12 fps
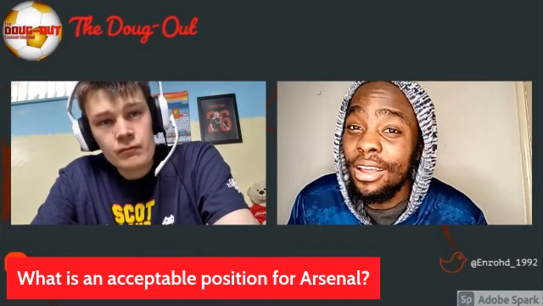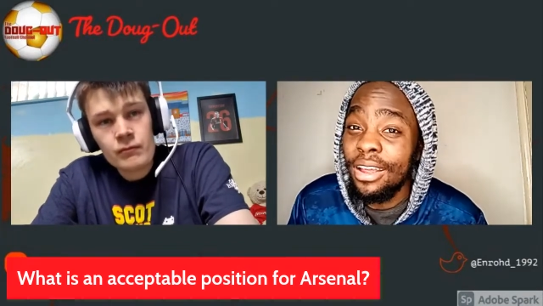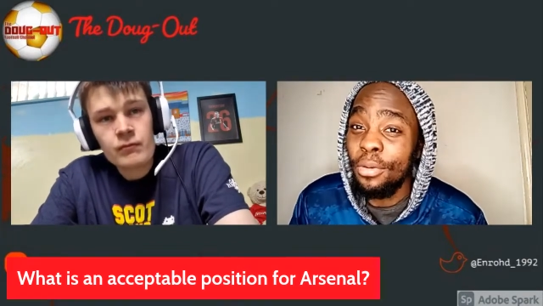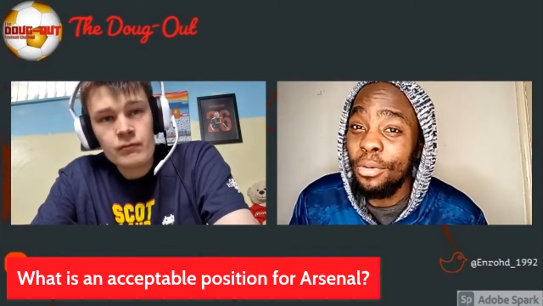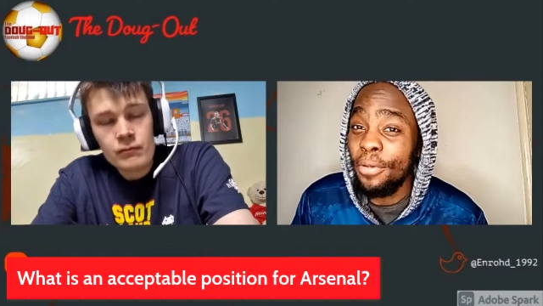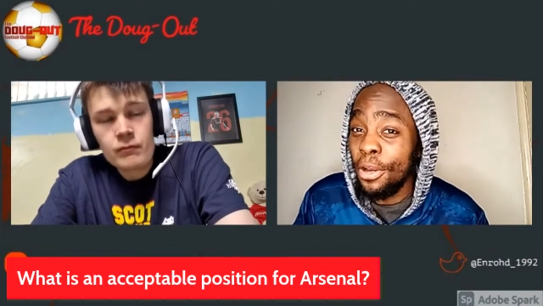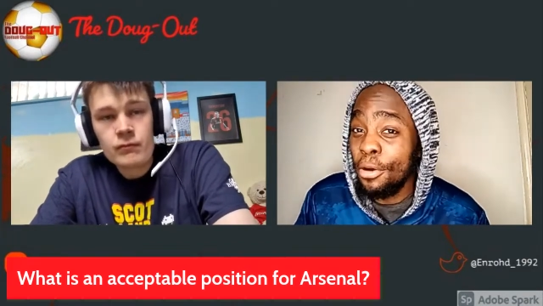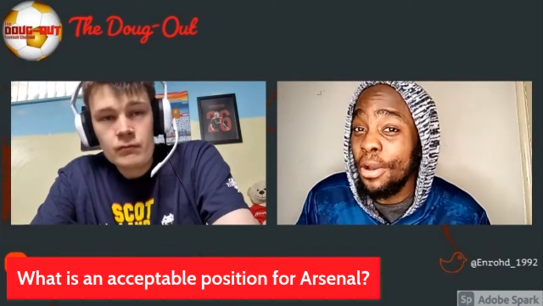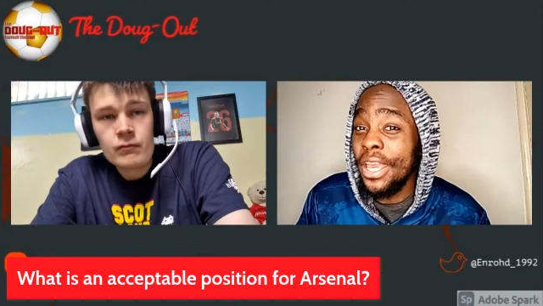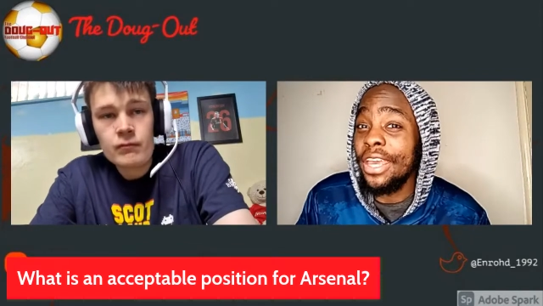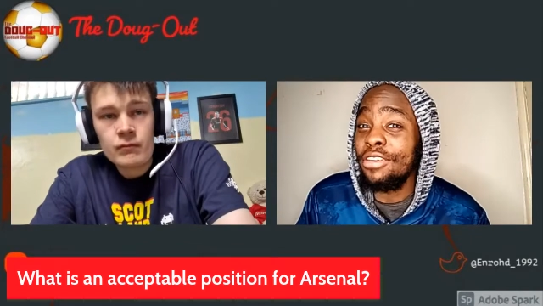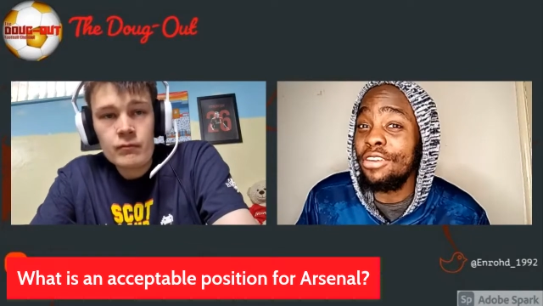Speaker 1: We are going
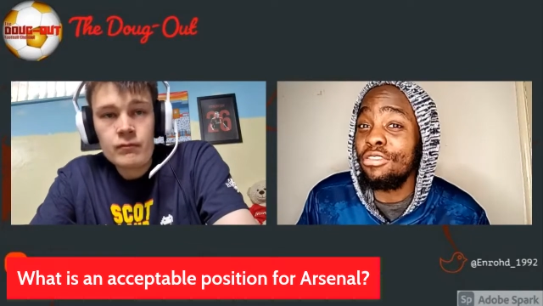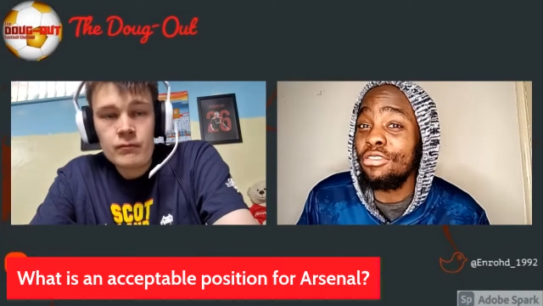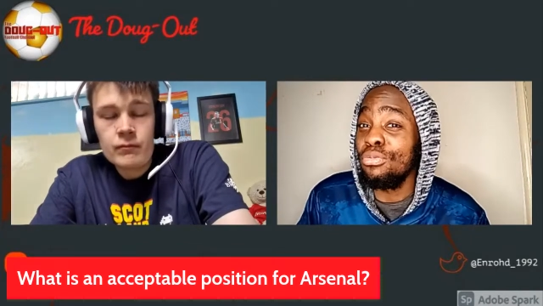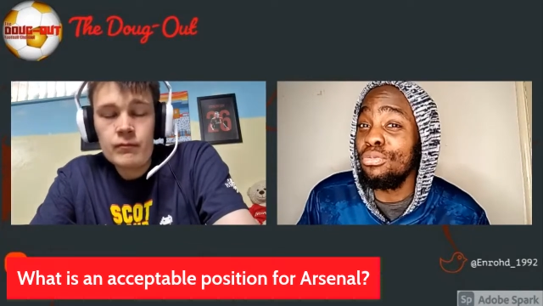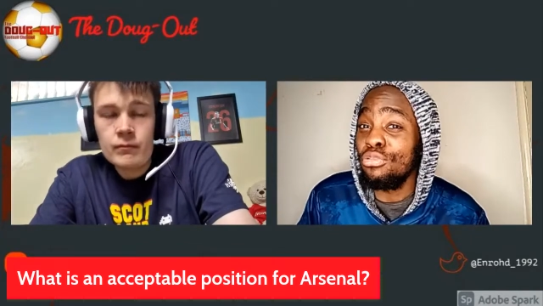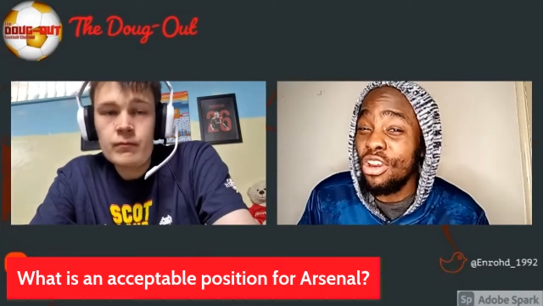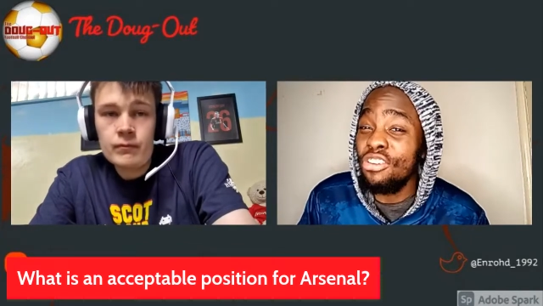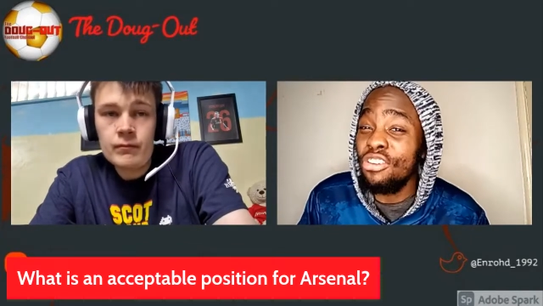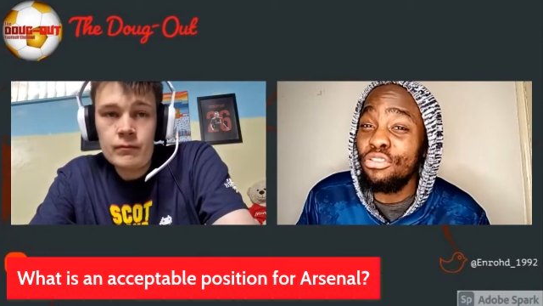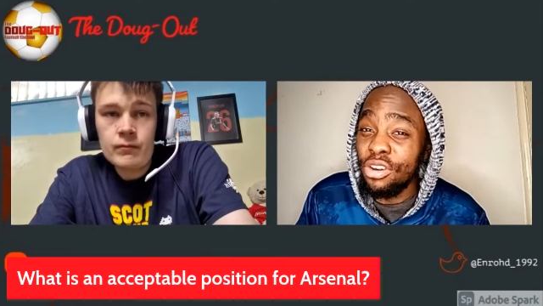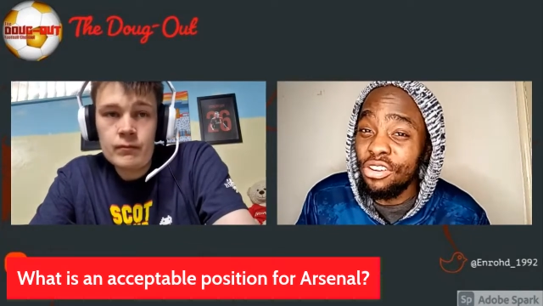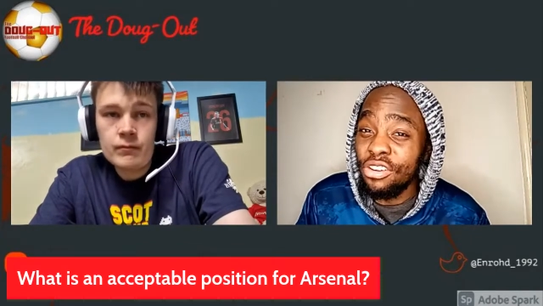into
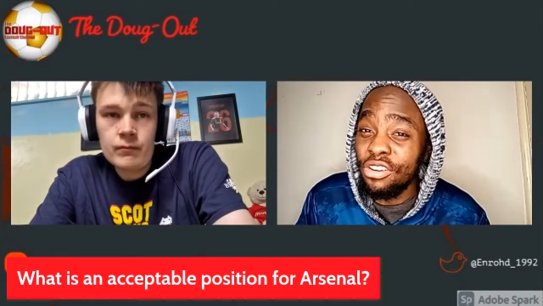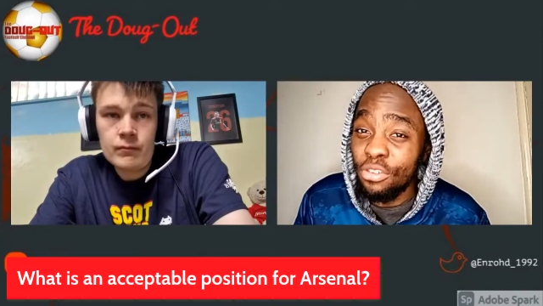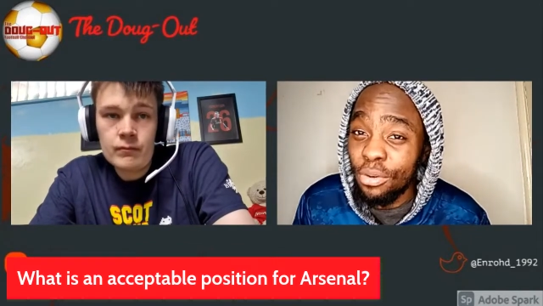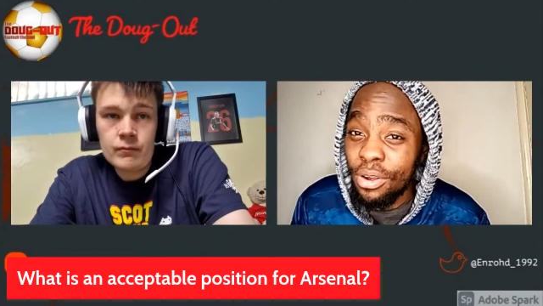2022